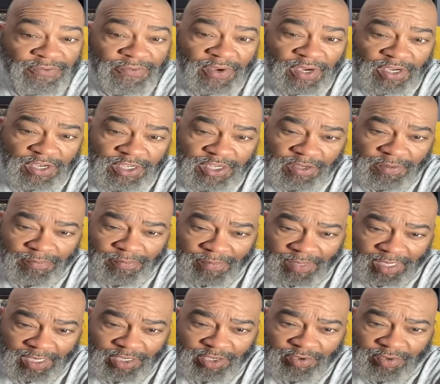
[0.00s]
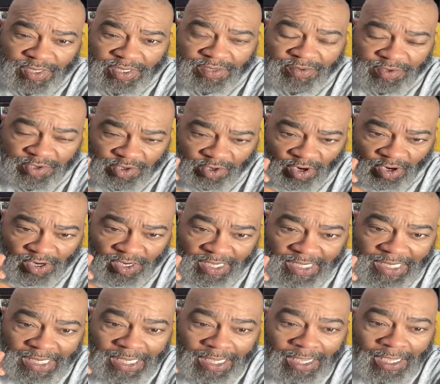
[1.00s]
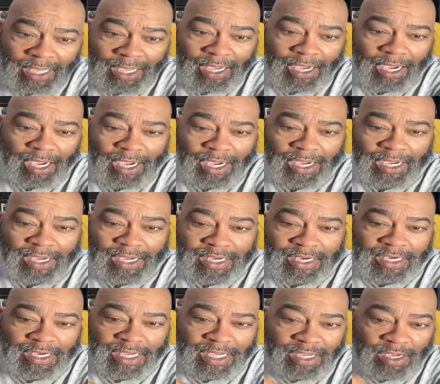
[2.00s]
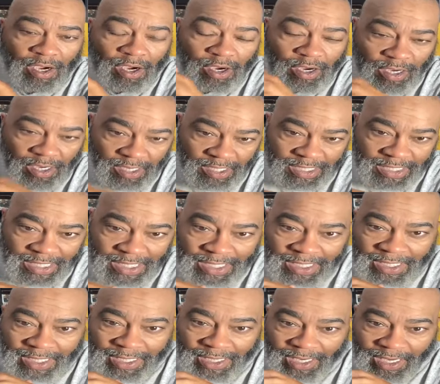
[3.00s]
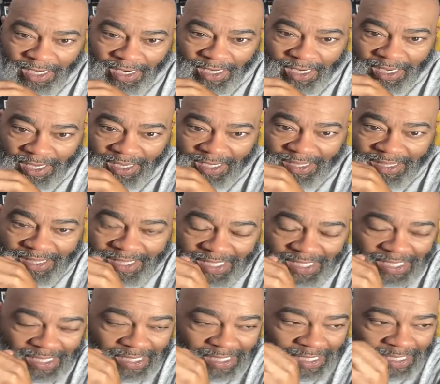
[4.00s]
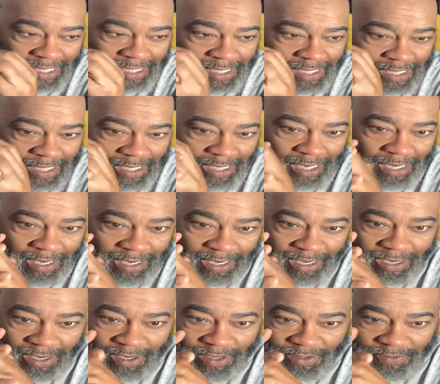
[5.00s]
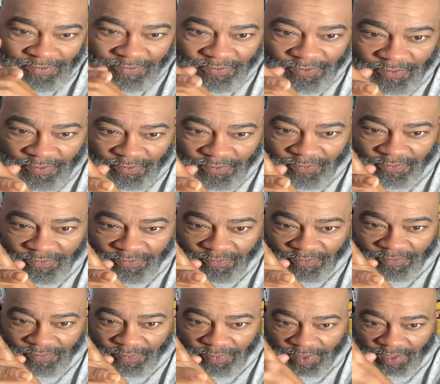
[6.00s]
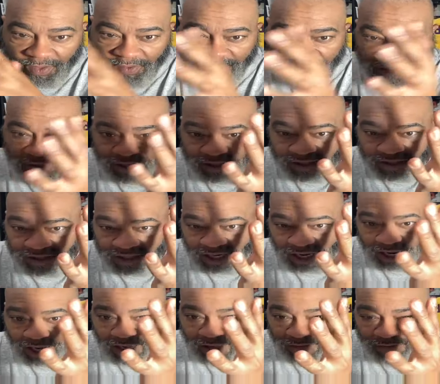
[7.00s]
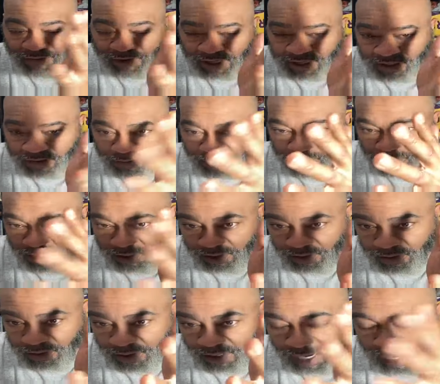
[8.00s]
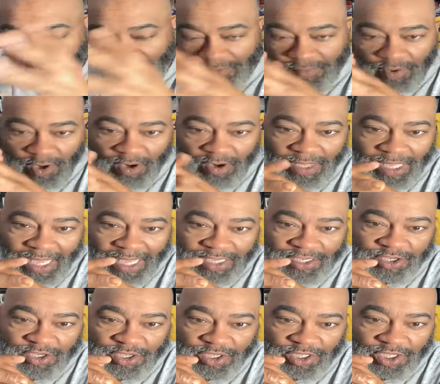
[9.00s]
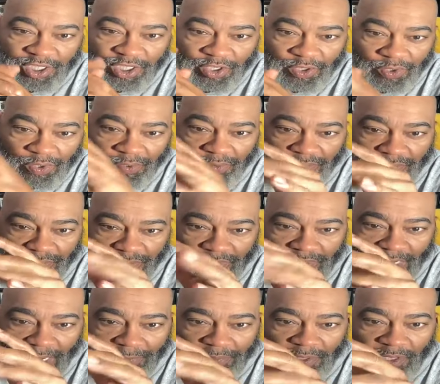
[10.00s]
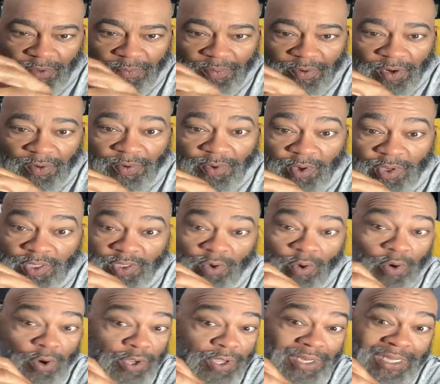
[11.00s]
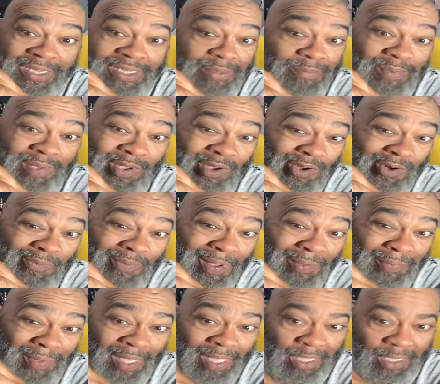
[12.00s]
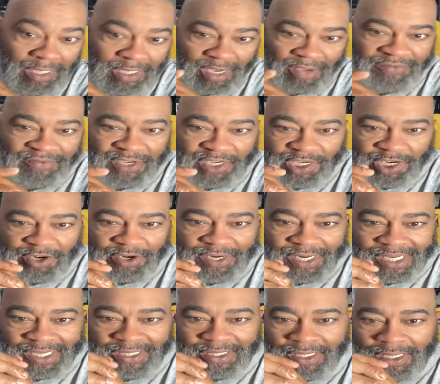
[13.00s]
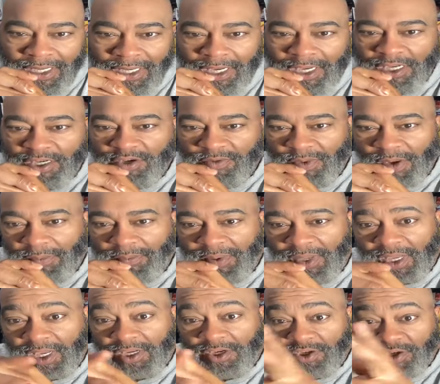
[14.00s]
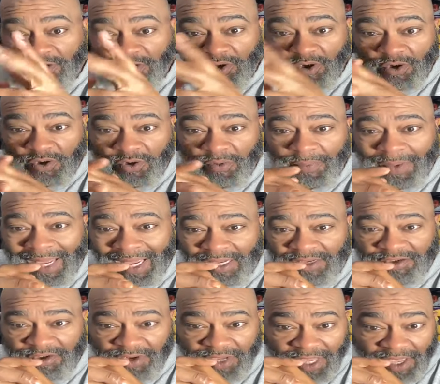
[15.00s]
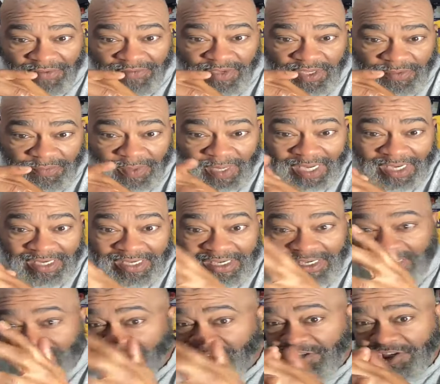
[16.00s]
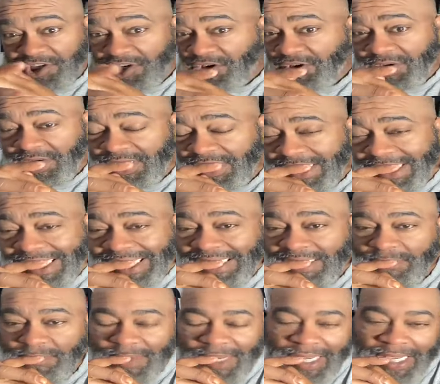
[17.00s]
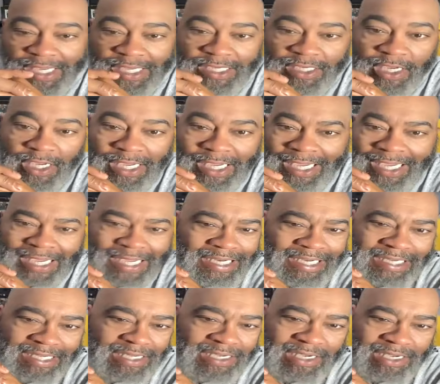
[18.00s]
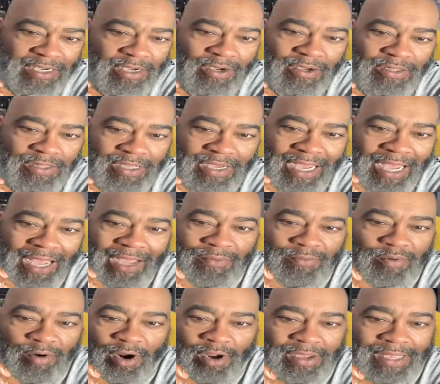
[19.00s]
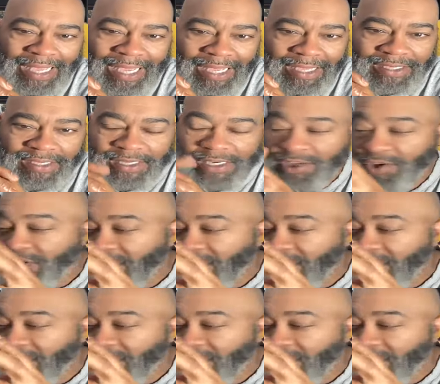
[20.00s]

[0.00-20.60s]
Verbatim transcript: Fellowship Ministries of Charlotte. Uh, click on uh, the uh, the FaceTime, Facebook live broadcast, and you can type in your prayer request, or you can just simply go to my page. I've shared this to my page. You can go to Pastor Kevin's page. He's shared it to his page, and just click on the live broadcast, and then you're